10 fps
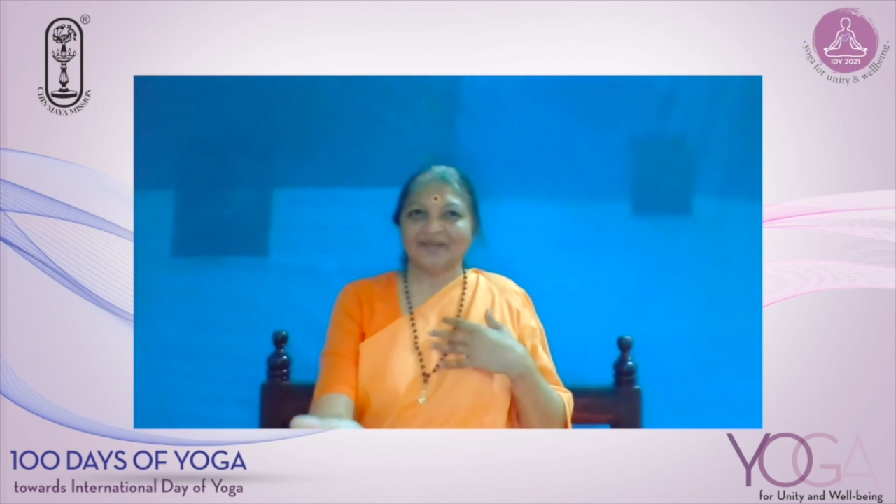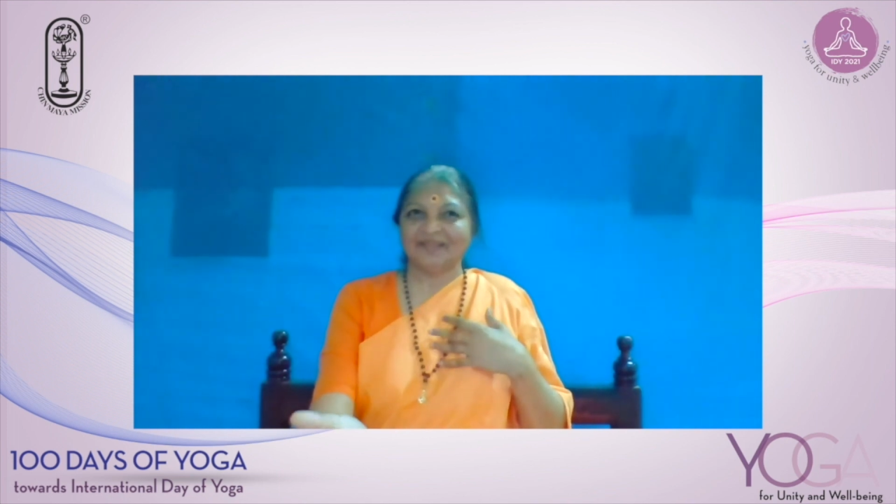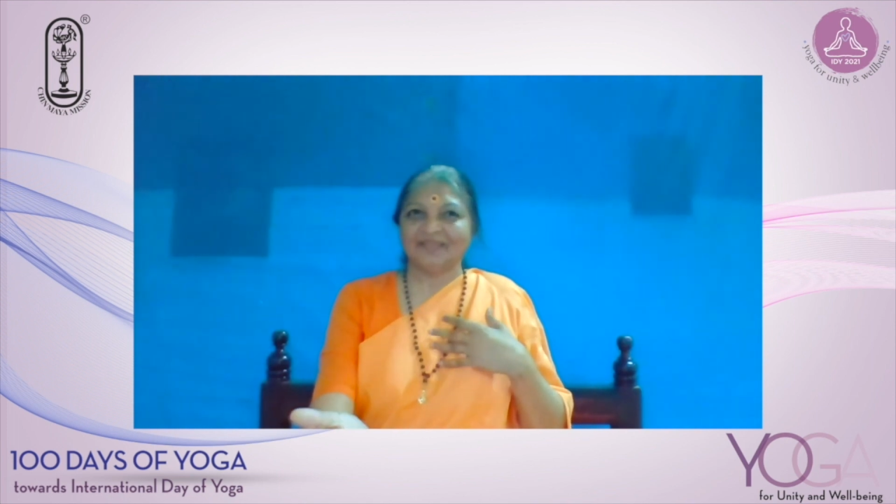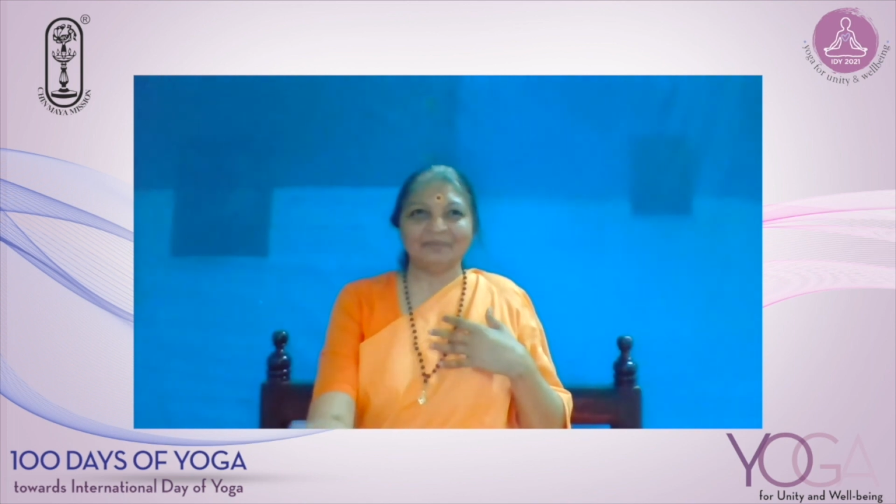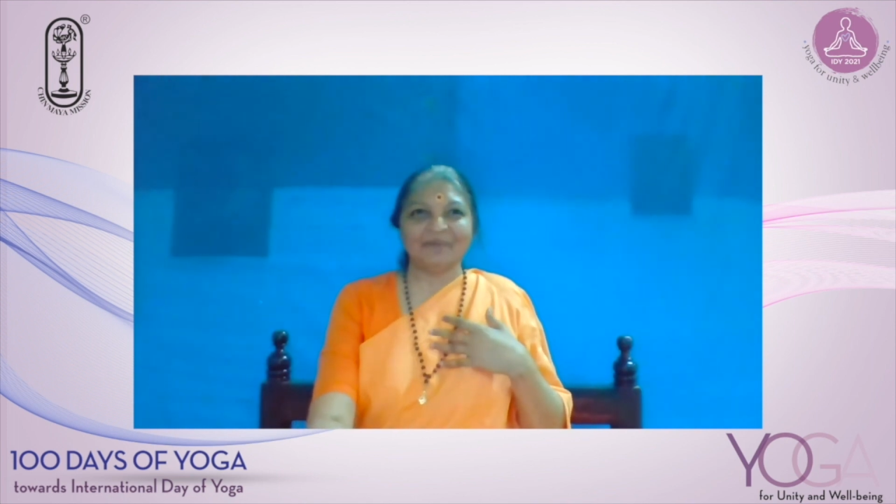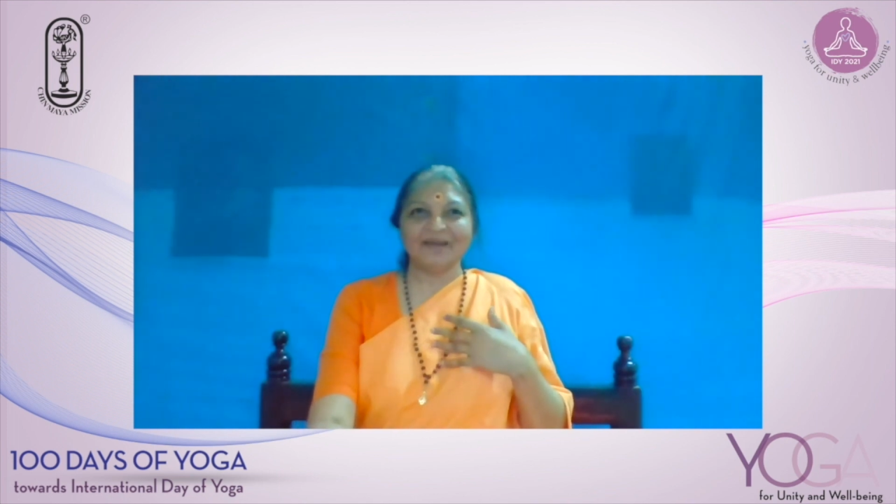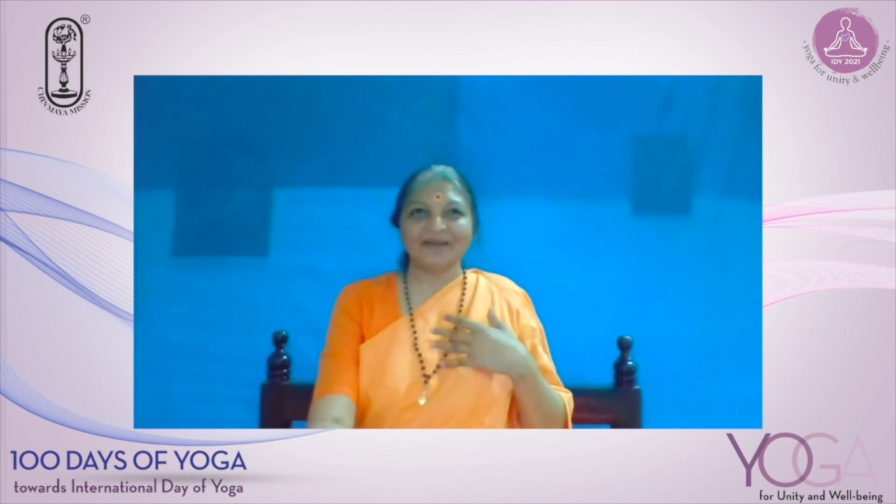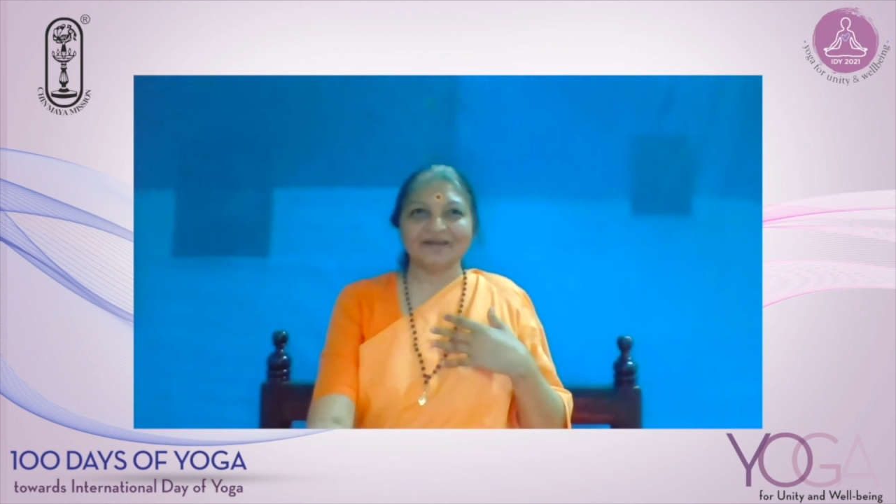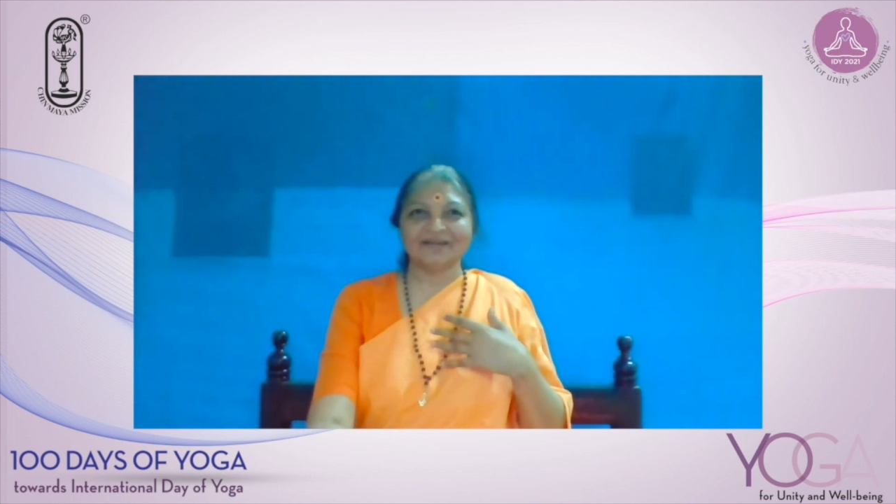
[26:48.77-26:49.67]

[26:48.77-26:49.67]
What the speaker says: The mic